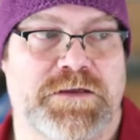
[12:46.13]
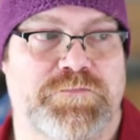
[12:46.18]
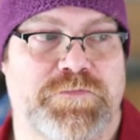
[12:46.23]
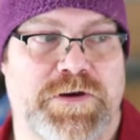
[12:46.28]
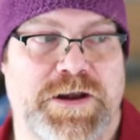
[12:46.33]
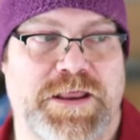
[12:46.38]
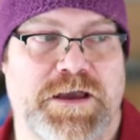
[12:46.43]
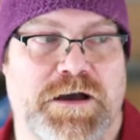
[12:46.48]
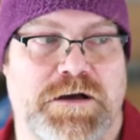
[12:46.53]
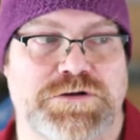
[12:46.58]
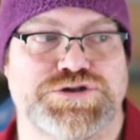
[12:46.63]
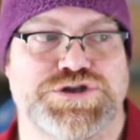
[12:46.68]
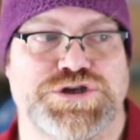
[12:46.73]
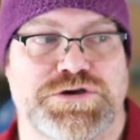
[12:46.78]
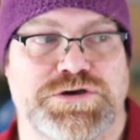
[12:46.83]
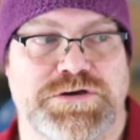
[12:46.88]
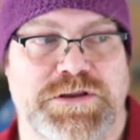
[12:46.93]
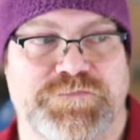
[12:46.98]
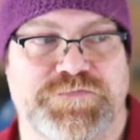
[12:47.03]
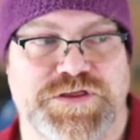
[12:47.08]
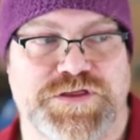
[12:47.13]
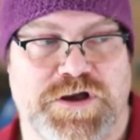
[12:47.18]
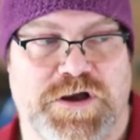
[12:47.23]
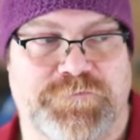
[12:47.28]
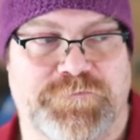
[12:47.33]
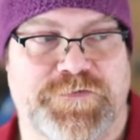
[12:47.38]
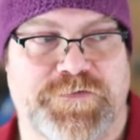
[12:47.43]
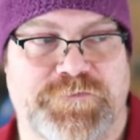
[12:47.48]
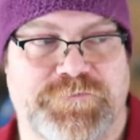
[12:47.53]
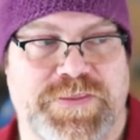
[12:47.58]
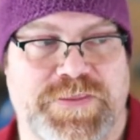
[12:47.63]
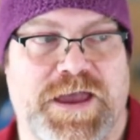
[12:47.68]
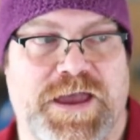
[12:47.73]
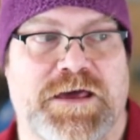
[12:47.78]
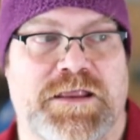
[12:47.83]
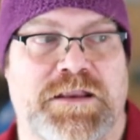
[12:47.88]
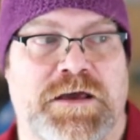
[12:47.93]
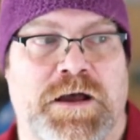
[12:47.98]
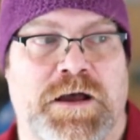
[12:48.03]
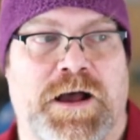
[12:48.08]
Radiology, you could have software for
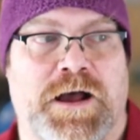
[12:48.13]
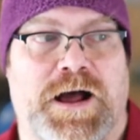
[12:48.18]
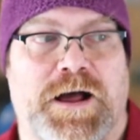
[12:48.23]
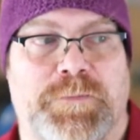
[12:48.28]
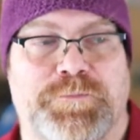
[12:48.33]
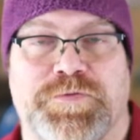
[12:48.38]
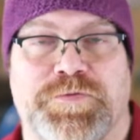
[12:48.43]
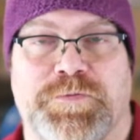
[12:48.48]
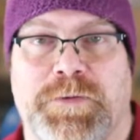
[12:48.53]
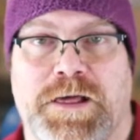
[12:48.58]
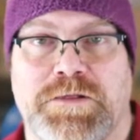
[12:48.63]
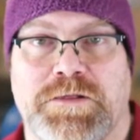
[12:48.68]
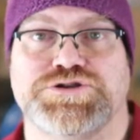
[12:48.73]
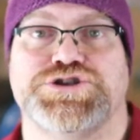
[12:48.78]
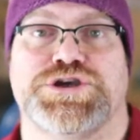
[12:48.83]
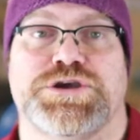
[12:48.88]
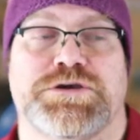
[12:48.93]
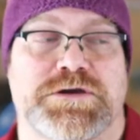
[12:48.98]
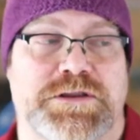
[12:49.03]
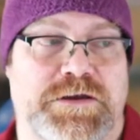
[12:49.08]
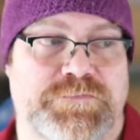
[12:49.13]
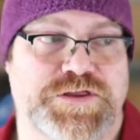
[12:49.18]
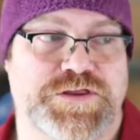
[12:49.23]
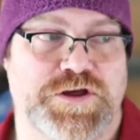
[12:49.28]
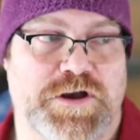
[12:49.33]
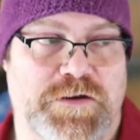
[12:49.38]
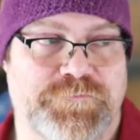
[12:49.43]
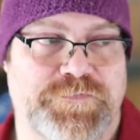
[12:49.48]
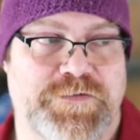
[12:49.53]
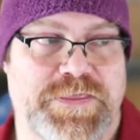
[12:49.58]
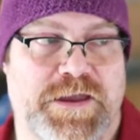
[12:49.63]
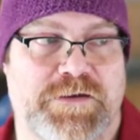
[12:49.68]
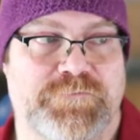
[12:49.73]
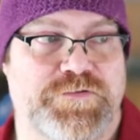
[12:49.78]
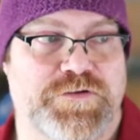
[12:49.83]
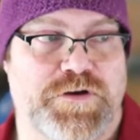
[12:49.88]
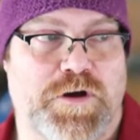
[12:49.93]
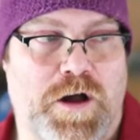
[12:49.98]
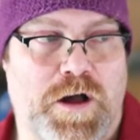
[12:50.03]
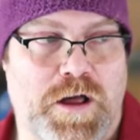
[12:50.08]
that. Ophthalmology, you could have software for
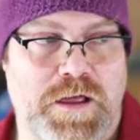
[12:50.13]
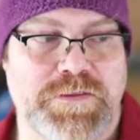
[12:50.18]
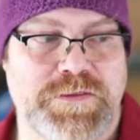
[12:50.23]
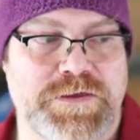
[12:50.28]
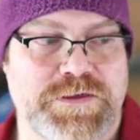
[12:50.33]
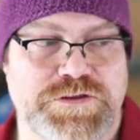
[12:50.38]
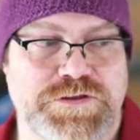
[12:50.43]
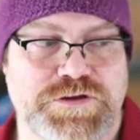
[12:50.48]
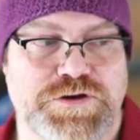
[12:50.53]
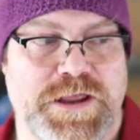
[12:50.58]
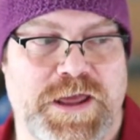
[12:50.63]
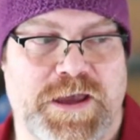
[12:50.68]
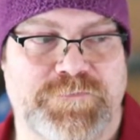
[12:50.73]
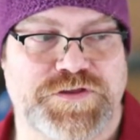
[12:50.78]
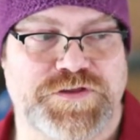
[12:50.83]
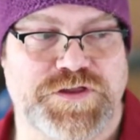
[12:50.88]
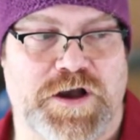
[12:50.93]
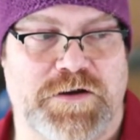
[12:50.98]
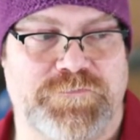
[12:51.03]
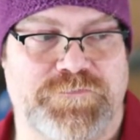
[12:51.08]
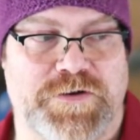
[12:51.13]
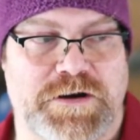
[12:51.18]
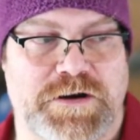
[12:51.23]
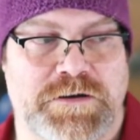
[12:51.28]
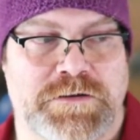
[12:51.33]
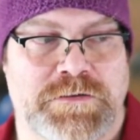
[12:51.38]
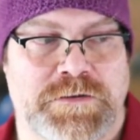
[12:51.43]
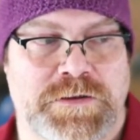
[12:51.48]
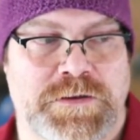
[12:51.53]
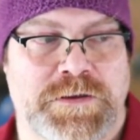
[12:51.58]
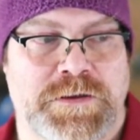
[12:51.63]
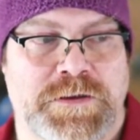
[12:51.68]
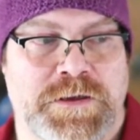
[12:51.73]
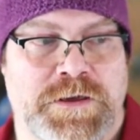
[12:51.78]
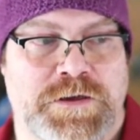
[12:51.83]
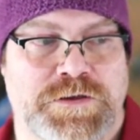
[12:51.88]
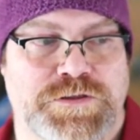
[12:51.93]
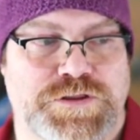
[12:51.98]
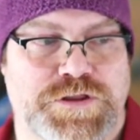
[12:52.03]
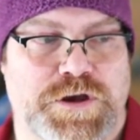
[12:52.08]
that. All these could have software.
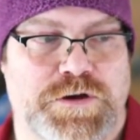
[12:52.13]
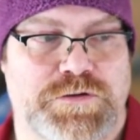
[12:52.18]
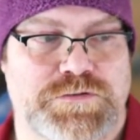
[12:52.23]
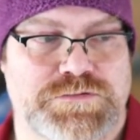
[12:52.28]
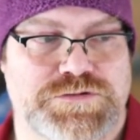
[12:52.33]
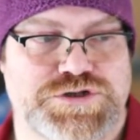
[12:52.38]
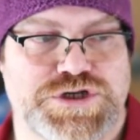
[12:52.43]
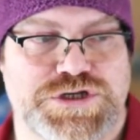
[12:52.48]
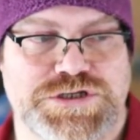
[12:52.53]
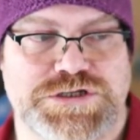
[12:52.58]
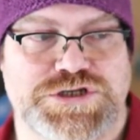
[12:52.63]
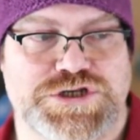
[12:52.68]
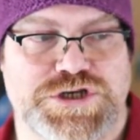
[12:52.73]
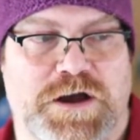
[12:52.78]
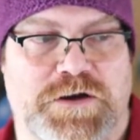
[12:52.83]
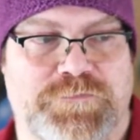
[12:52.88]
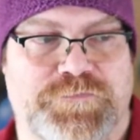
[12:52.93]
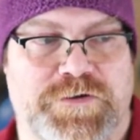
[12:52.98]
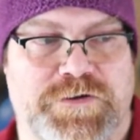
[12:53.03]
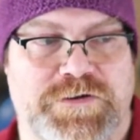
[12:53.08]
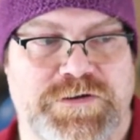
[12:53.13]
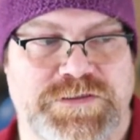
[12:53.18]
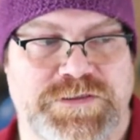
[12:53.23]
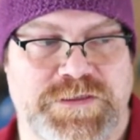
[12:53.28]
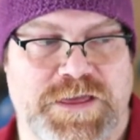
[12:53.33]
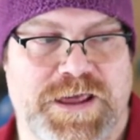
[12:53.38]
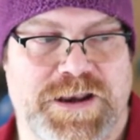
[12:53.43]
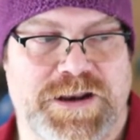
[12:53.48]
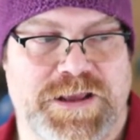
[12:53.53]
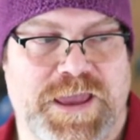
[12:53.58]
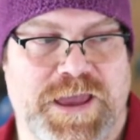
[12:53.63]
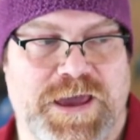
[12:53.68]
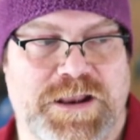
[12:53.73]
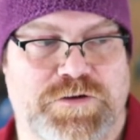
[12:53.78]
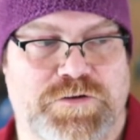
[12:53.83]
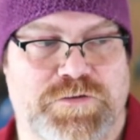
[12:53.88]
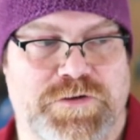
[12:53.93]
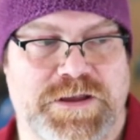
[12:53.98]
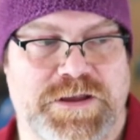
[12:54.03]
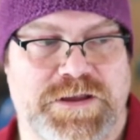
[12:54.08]
So just software is not a
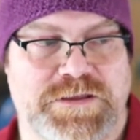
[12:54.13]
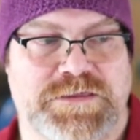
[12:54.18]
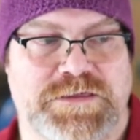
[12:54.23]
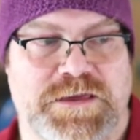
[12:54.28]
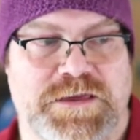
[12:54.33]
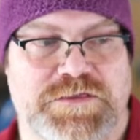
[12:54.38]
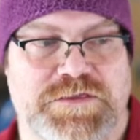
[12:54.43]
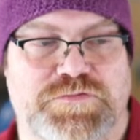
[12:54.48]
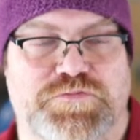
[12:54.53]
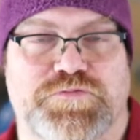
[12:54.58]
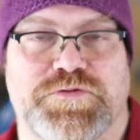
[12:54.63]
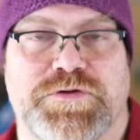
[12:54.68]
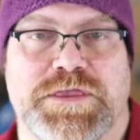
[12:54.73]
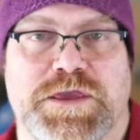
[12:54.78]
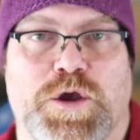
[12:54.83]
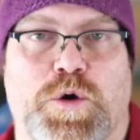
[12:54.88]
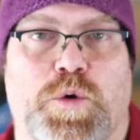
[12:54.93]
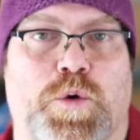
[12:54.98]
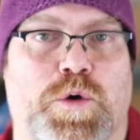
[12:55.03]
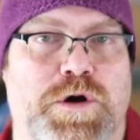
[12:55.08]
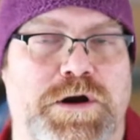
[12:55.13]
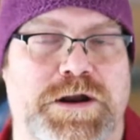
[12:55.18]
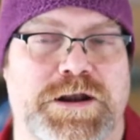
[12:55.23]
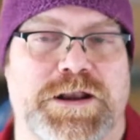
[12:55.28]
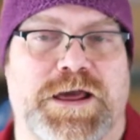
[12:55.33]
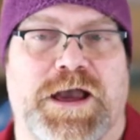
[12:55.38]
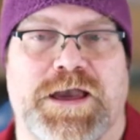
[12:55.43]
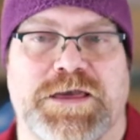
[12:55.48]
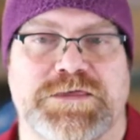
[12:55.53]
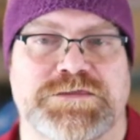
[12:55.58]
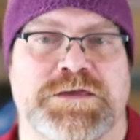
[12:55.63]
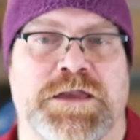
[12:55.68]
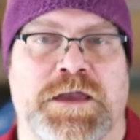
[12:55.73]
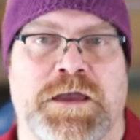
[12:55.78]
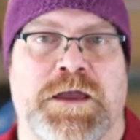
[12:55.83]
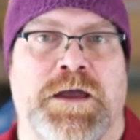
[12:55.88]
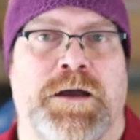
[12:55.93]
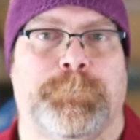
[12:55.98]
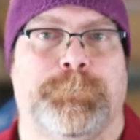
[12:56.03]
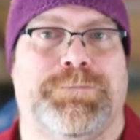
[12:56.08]
category. It's really organized
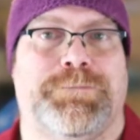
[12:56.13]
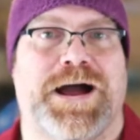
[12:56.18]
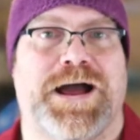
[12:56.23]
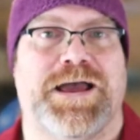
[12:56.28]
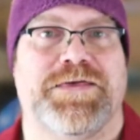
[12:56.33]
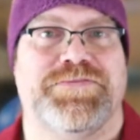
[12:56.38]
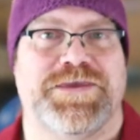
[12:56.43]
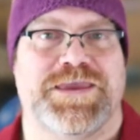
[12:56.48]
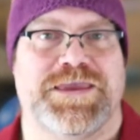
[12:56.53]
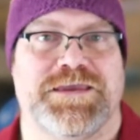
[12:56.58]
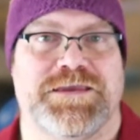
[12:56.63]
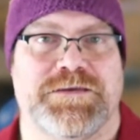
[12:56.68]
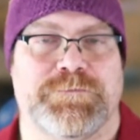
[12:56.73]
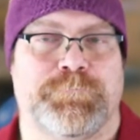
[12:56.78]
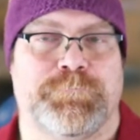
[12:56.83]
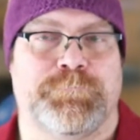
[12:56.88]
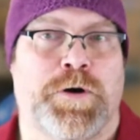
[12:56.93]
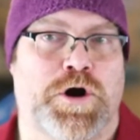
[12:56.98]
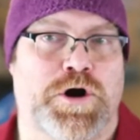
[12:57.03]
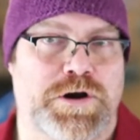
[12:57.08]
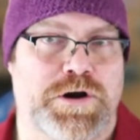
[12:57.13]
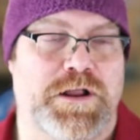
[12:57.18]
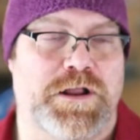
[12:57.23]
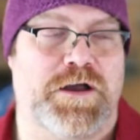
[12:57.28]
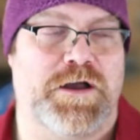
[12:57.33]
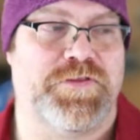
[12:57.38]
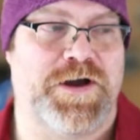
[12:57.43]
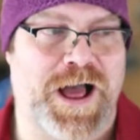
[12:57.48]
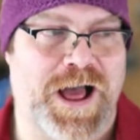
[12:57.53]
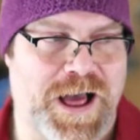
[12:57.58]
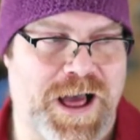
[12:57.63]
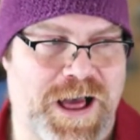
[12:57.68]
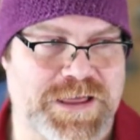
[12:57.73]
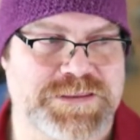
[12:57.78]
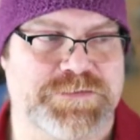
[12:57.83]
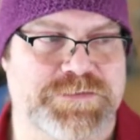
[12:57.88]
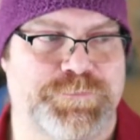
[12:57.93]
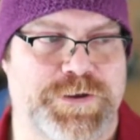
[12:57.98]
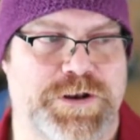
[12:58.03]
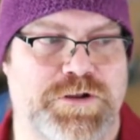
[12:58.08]
by the part of the
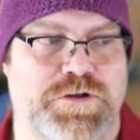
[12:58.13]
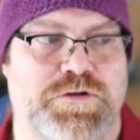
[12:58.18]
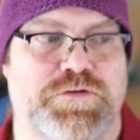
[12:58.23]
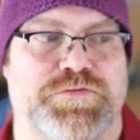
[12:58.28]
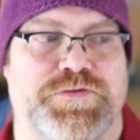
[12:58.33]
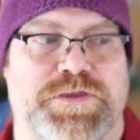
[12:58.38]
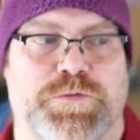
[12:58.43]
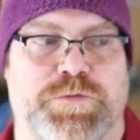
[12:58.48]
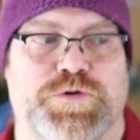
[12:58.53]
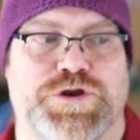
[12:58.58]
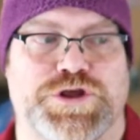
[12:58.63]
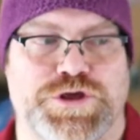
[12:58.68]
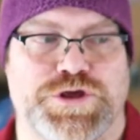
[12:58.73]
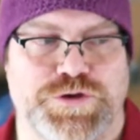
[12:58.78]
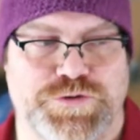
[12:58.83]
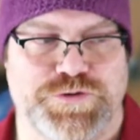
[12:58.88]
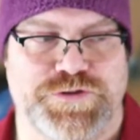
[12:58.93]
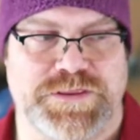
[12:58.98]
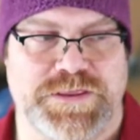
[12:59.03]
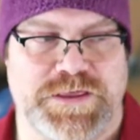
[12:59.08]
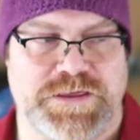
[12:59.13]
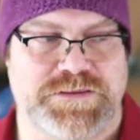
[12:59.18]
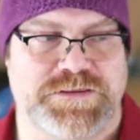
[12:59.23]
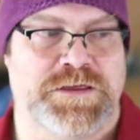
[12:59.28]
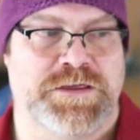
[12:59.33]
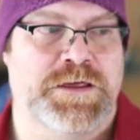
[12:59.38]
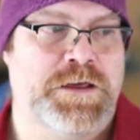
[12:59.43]
hospital that would use this.